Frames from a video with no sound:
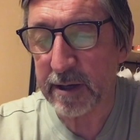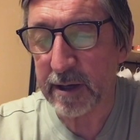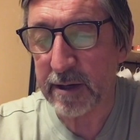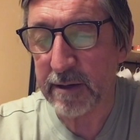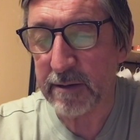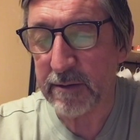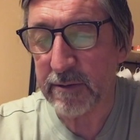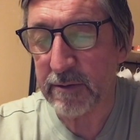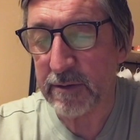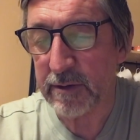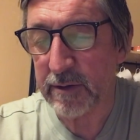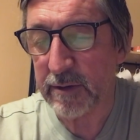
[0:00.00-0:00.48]

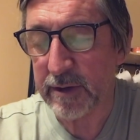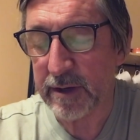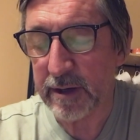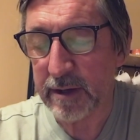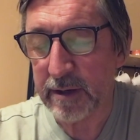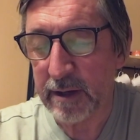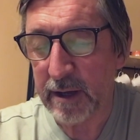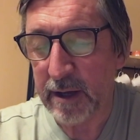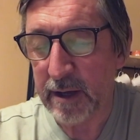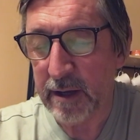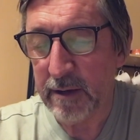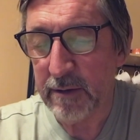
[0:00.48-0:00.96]
And
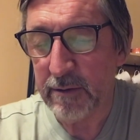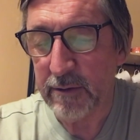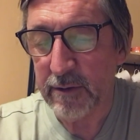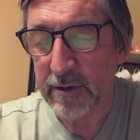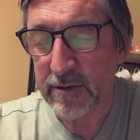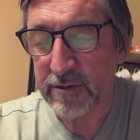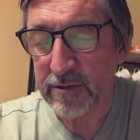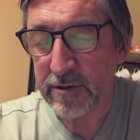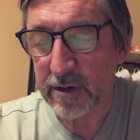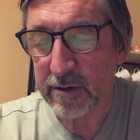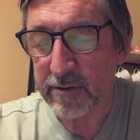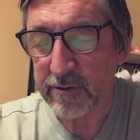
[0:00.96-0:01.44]
we're
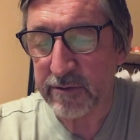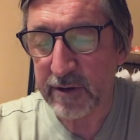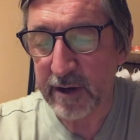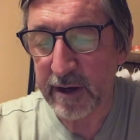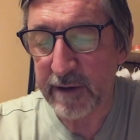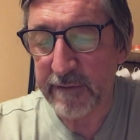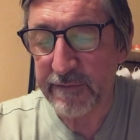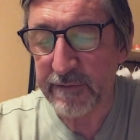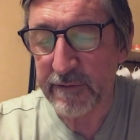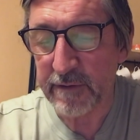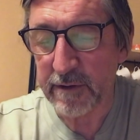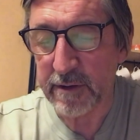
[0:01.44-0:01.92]
so
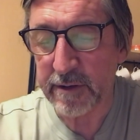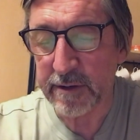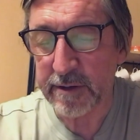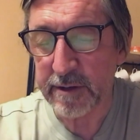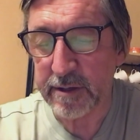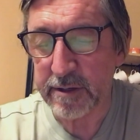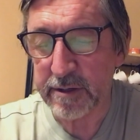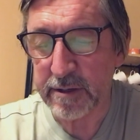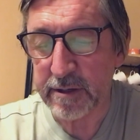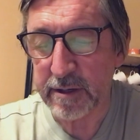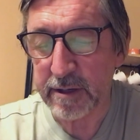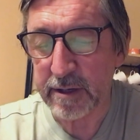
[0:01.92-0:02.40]
grateful
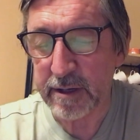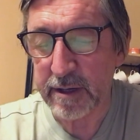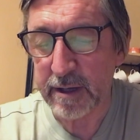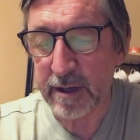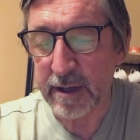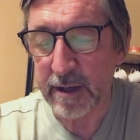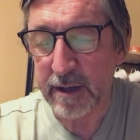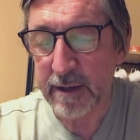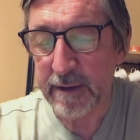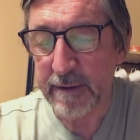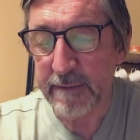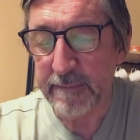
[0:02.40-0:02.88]
that the